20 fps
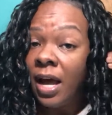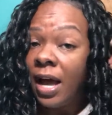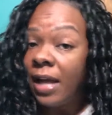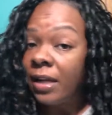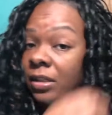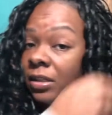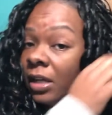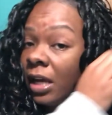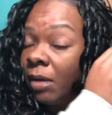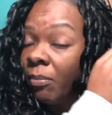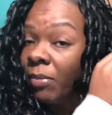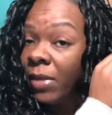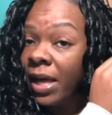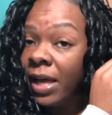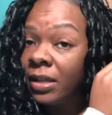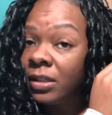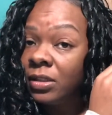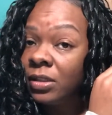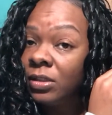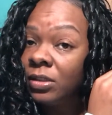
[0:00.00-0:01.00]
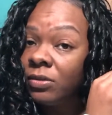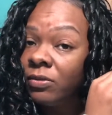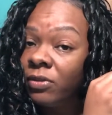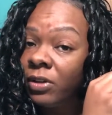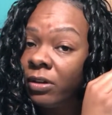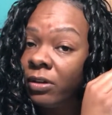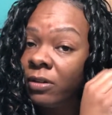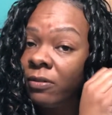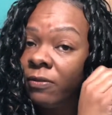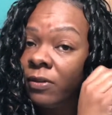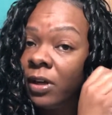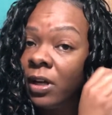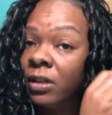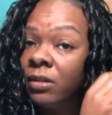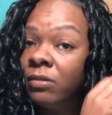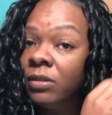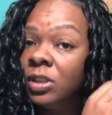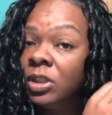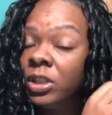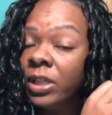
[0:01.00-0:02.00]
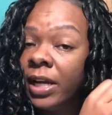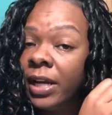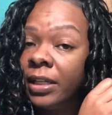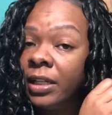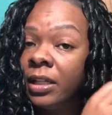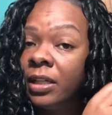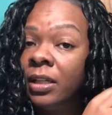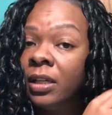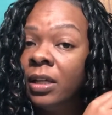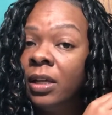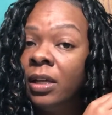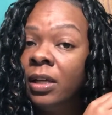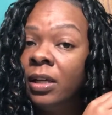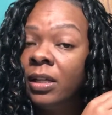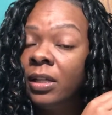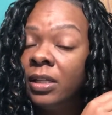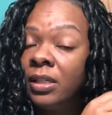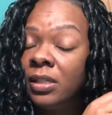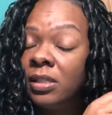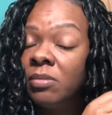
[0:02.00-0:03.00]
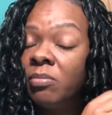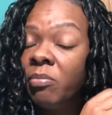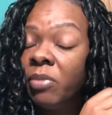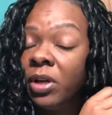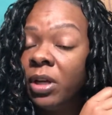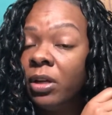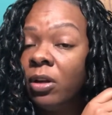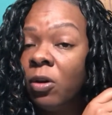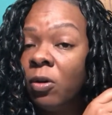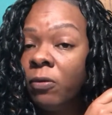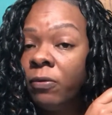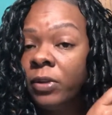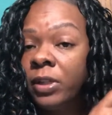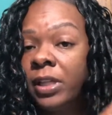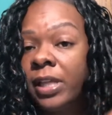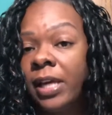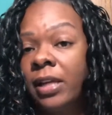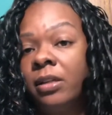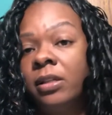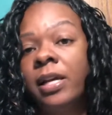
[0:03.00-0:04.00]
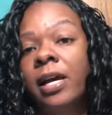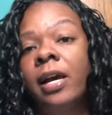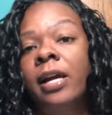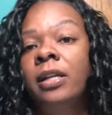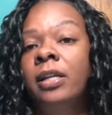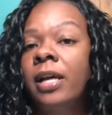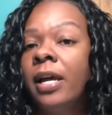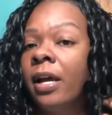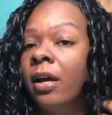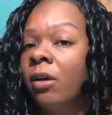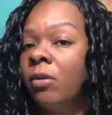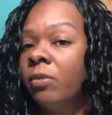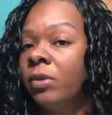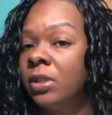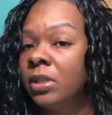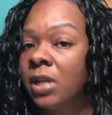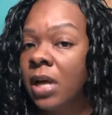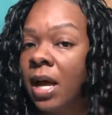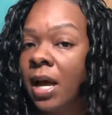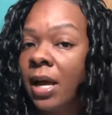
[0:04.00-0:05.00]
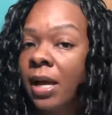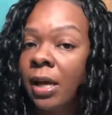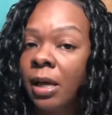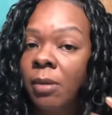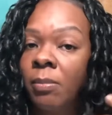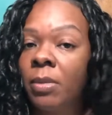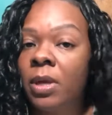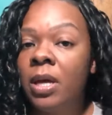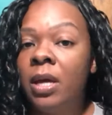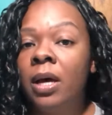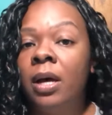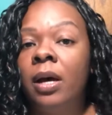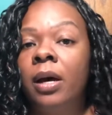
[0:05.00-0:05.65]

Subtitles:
I'm not very fond of the shininess, but hopefully that'll die down with time.